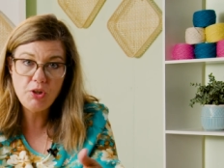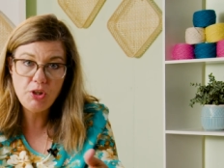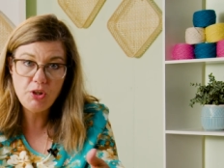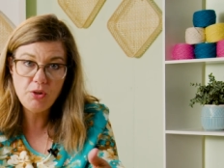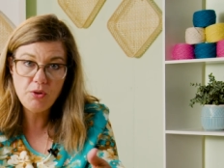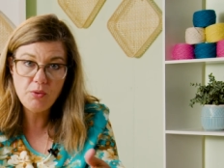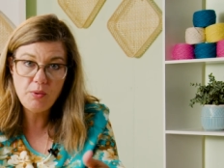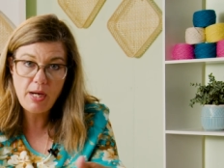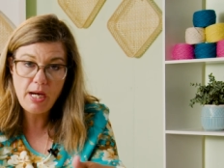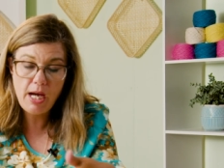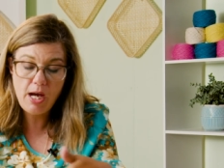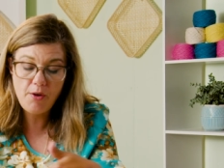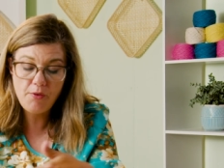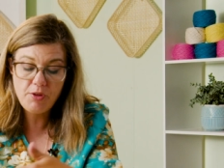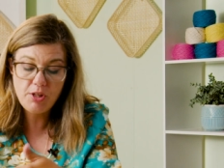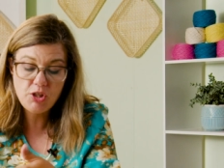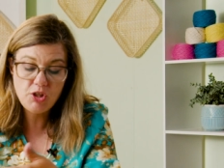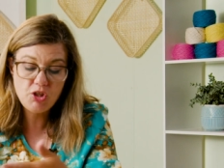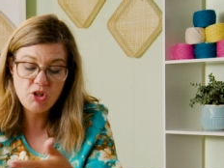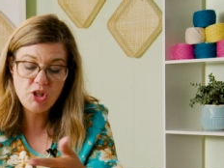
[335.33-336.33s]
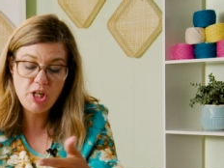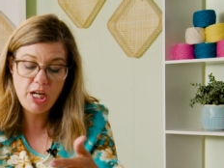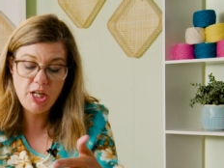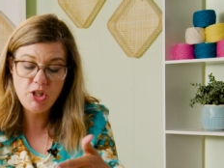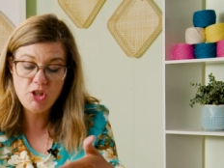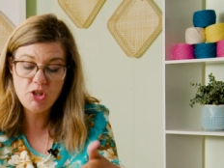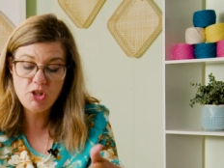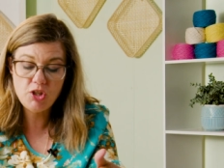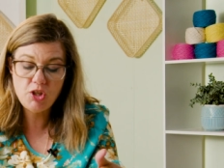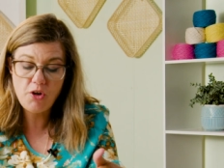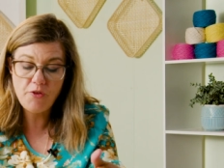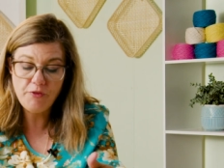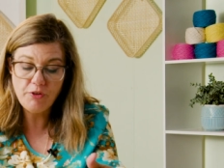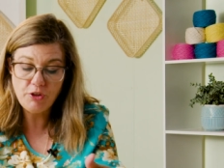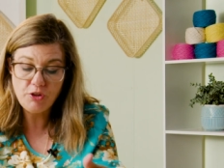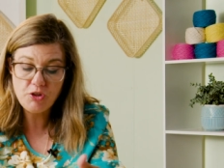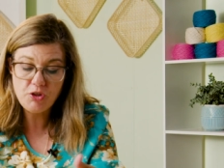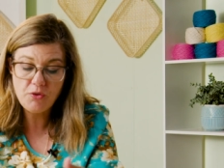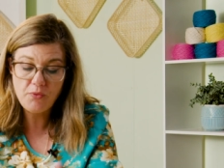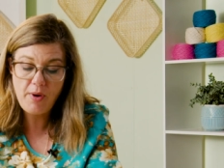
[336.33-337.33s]
you how this changes
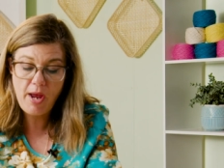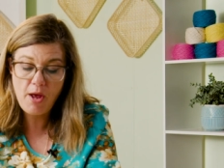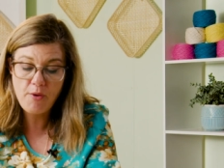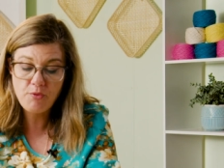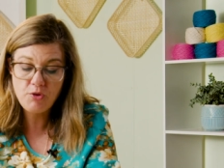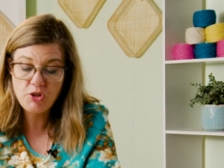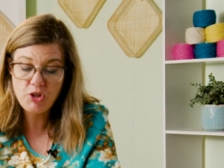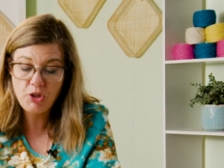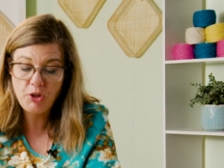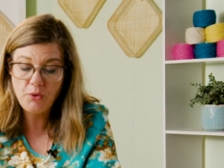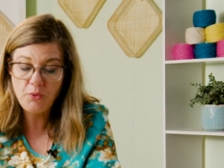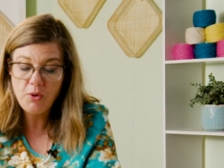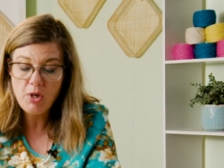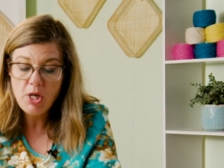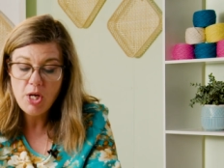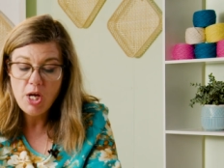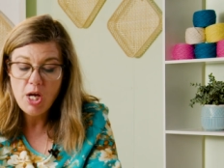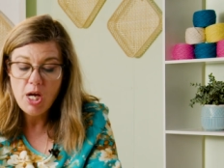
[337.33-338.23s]
over to round two.